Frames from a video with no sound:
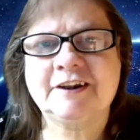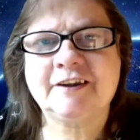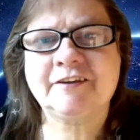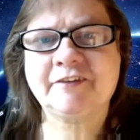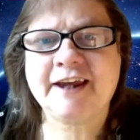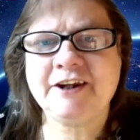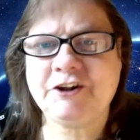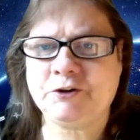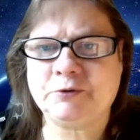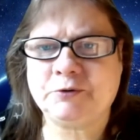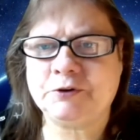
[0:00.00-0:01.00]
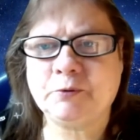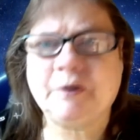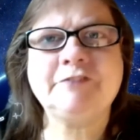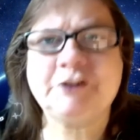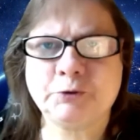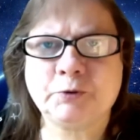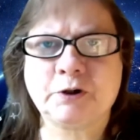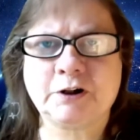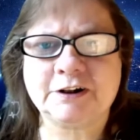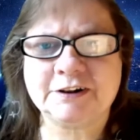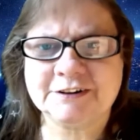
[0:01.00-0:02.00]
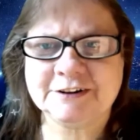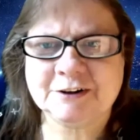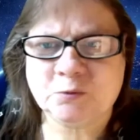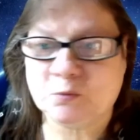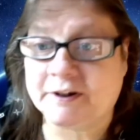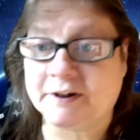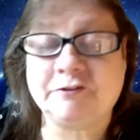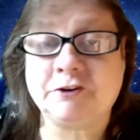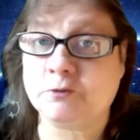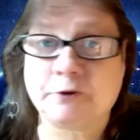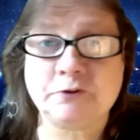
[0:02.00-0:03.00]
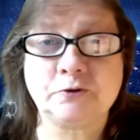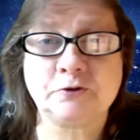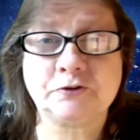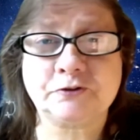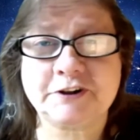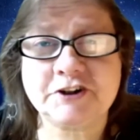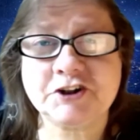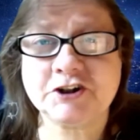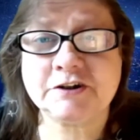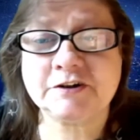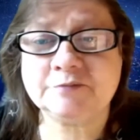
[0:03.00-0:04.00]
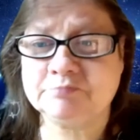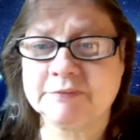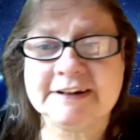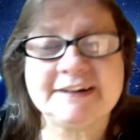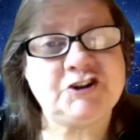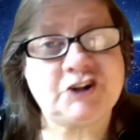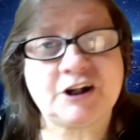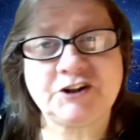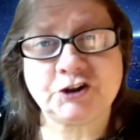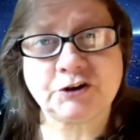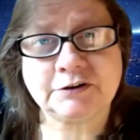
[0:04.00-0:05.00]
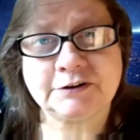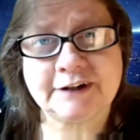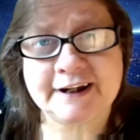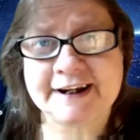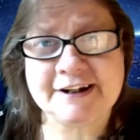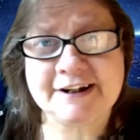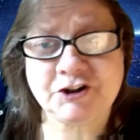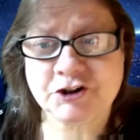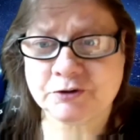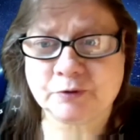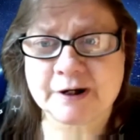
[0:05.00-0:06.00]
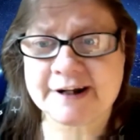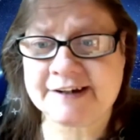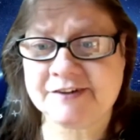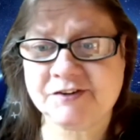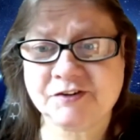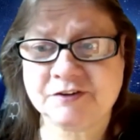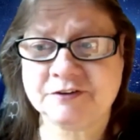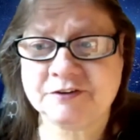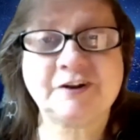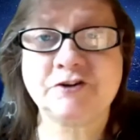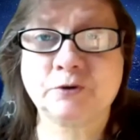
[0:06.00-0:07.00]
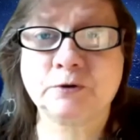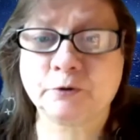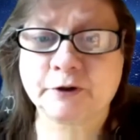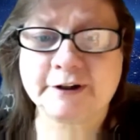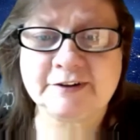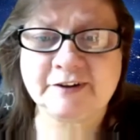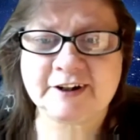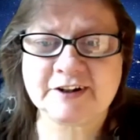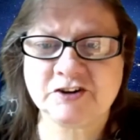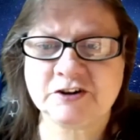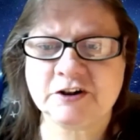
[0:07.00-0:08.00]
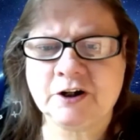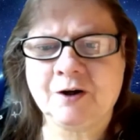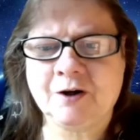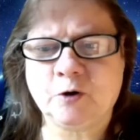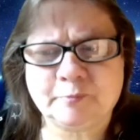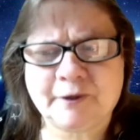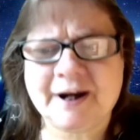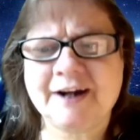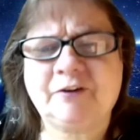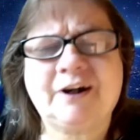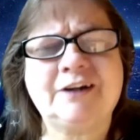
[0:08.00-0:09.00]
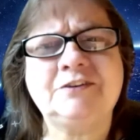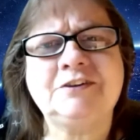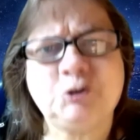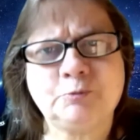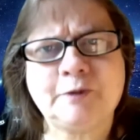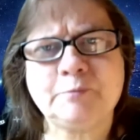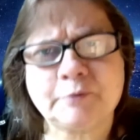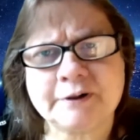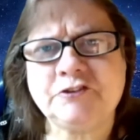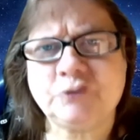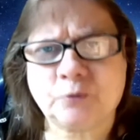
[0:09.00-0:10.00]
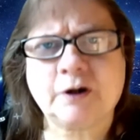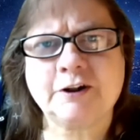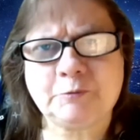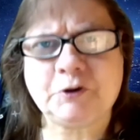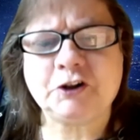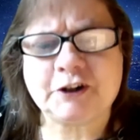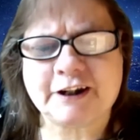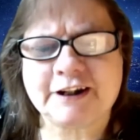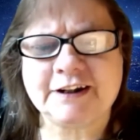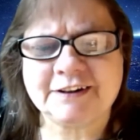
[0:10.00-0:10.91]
Thank you, whoever you are, whatever spiritual tradition, gender, age, race, sexual orientation, or background you may bring to our community.